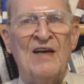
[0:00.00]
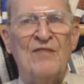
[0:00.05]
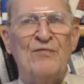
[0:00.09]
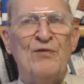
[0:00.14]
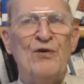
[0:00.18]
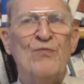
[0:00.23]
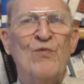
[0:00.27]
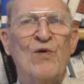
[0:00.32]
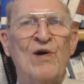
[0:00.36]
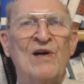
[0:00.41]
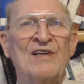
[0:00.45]
If
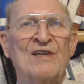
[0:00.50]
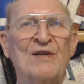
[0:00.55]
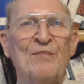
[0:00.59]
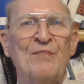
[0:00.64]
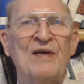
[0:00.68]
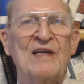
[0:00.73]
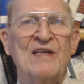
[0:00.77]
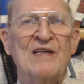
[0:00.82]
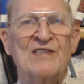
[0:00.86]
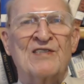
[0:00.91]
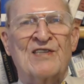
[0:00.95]
you want to
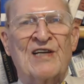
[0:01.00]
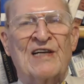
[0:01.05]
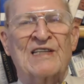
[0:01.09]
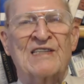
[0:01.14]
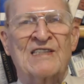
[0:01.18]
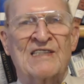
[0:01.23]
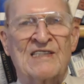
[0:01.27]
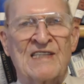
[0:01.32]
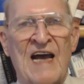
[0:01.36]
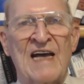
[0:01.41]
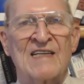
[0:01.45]
be a
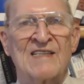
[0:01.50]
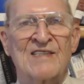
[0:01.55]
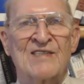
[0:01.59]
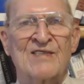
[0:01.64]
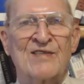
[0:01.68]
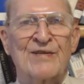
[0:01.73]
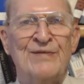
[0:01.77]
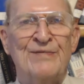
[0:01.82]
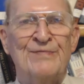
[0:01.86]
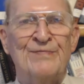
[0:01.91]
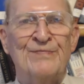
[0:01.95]

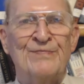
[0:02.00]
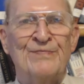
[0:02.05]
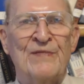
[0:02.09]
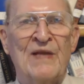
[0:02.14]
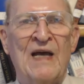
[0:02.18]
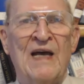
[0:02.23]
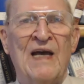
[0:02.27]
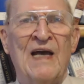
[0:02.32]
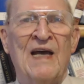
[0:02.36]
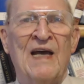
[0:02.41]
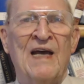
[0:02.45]
success,
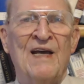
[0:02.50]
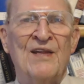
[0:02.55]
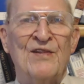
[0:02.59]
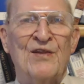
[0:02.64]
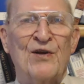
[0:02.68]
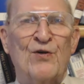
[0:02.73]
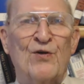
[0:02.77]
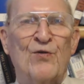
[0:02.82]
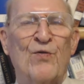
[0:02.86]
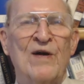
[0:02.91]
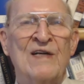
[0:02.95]

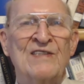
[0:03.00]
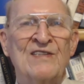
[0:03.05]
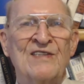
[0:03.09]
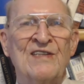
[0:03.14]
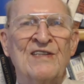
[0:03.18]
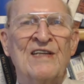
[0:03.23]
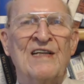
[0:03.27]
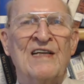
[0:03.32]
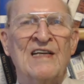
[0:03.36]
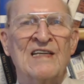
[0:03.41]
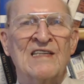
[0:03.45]
the
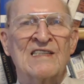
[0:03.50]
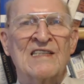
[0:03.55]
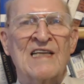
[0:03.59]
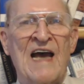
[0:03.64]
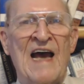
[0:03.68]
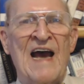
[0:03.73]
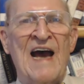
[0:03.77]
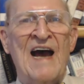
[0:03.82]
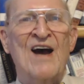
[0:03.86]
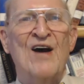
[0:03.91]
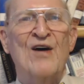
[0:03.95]
question
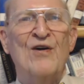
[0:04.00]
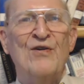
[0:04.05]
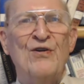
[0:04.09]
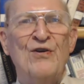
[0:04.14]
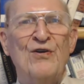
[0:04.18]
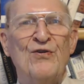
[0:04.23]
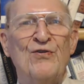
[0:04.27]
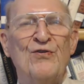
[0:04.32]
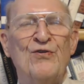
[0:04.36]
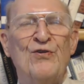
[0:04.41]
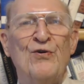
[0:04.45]
is how
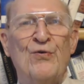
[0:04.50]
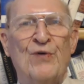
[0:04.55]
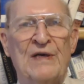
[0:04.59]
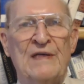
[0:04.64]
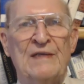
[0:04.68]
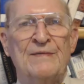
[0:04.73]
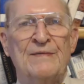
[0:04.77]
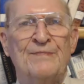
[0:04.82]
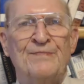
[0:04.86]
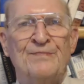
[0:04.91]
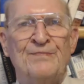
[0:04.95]
do you do
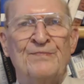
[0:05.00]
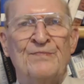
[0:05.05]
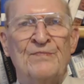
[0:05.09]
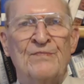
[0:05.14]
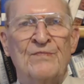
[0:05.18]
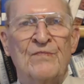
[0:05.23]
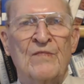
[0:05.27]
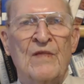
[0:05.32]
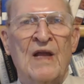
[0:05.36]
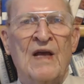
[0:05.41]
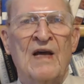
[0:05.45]
it?
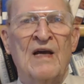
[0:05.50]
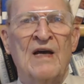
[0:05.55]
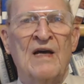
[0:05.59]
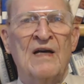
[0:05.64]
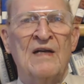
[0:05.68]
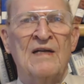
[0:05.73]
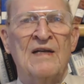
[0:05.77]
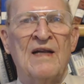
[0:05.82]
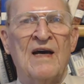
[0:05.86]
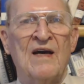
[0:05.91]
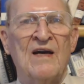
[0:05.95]

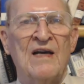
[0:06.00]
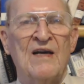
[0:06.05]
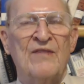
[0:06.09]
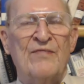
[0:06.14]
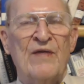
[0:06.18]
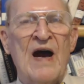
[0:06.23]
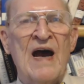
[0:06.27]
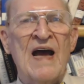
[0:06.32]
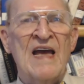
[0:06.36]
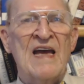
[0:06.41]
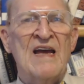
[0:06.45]
Now,
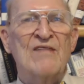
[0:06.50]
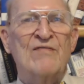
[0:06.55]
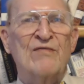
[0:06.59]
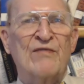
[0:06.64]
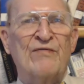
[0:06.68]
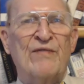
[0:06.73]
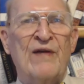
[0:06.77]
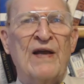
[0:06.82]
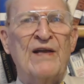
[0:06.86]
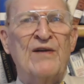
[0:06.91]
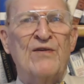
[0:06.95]
if I
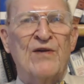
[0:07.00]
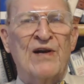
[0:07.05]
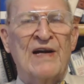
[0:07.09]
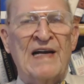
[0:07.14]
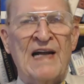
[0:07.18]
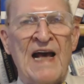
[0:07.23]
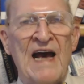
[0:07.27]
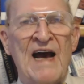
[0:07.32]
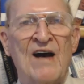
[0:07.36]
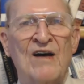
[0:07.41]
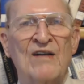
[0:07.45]
ever
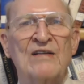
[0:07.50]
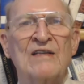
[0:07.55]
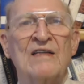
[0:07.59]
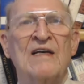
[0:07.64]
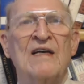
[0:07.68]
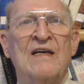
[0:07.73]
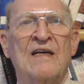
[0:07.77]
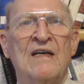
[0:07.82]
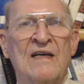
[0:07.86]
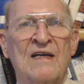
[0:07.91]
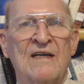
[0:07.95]
figure it out,
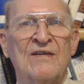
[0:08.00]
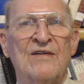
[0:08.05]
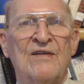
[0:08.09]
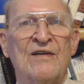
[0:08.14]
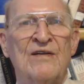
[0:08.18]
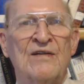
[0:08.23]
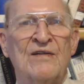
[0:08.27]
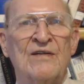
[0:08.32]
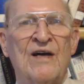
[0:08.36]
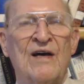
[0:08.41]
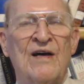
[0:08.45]

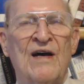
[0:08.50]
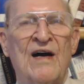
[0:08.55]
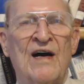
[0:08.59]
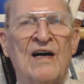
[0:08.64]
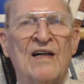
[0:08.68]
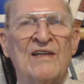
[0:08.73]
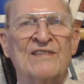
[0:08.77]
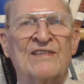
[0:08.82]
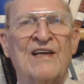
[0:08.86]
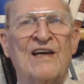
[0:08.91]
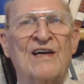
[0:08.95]

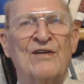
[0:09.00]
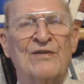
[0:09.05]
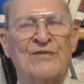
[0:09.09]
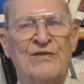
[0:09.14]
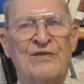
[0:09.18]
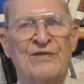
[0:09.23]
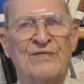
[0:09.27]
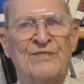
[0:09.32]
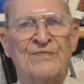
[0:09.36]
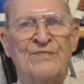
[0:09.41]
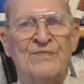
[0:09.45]
I'll tell
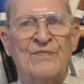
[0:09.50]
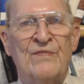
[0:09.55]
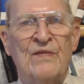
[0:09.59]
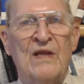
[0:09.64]
you.